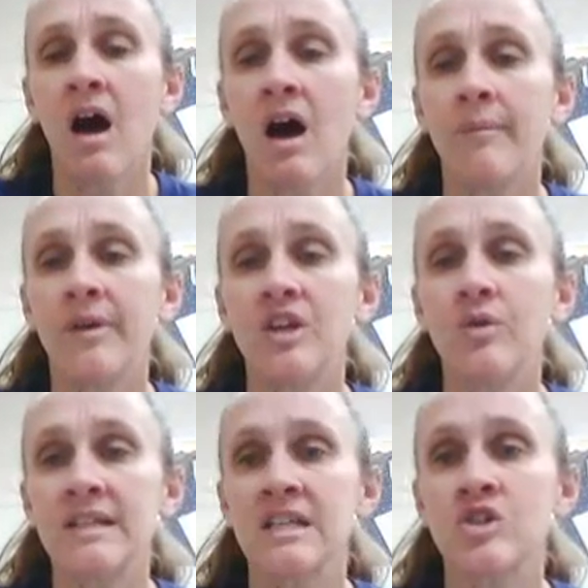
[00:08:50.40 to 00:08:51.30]
in
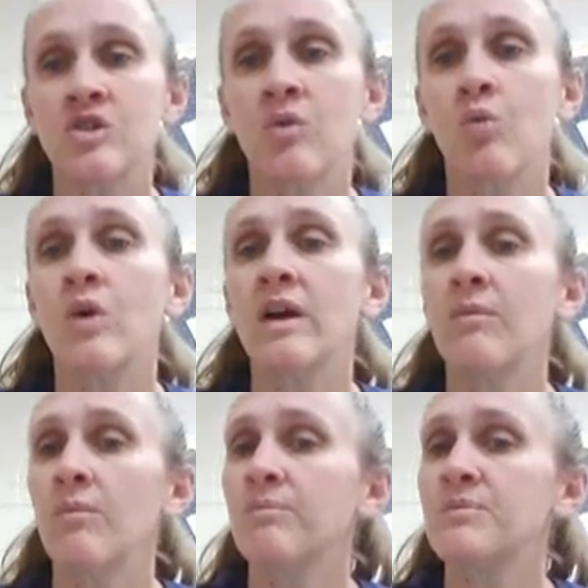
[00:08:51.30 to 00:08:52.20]
U.S. history.
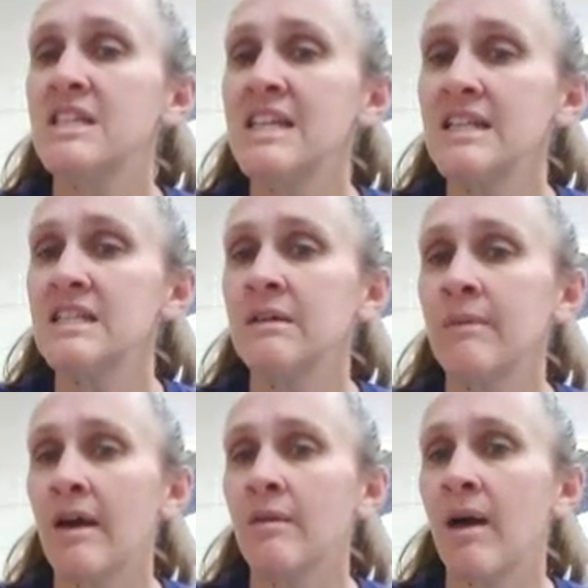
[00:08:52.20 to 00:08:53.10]
What stands him
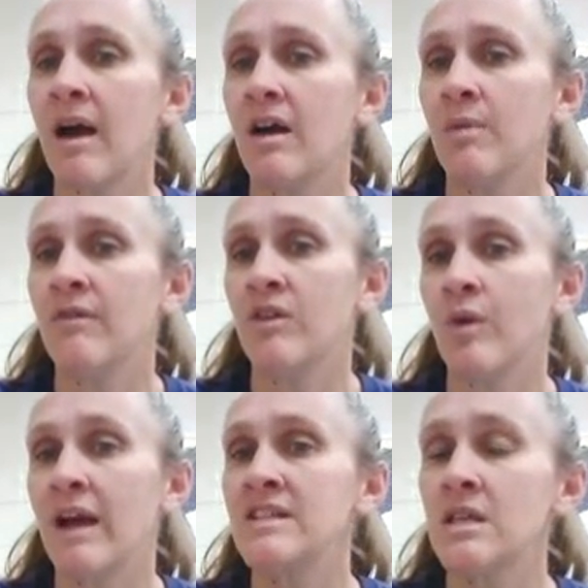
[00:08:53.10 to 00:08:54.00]
out above the
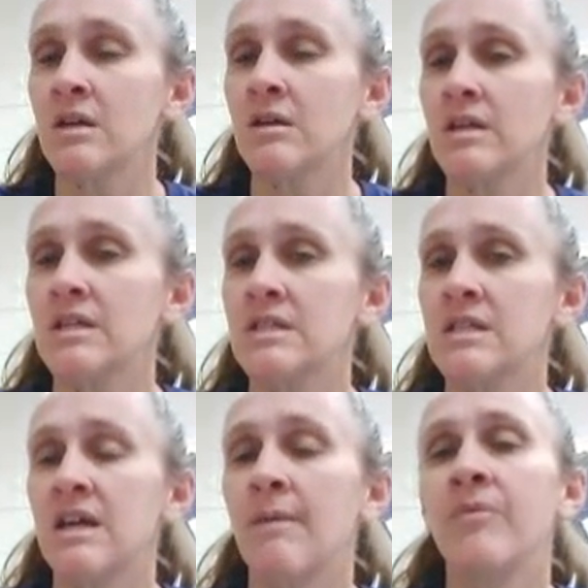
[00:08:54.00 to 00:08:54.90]
rest, though, is
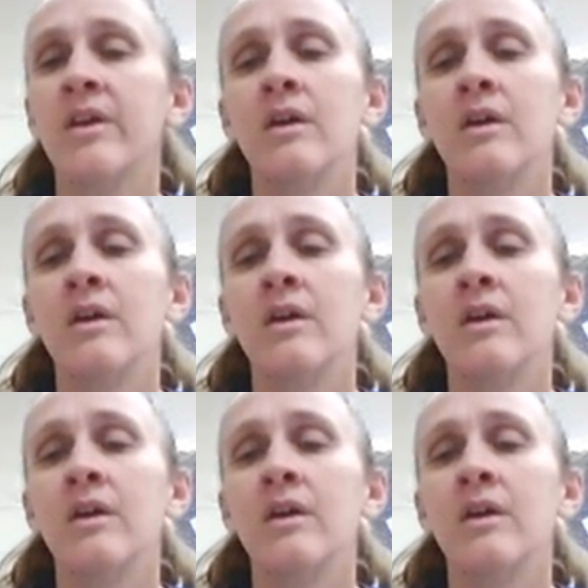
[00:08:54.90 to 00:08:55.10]
that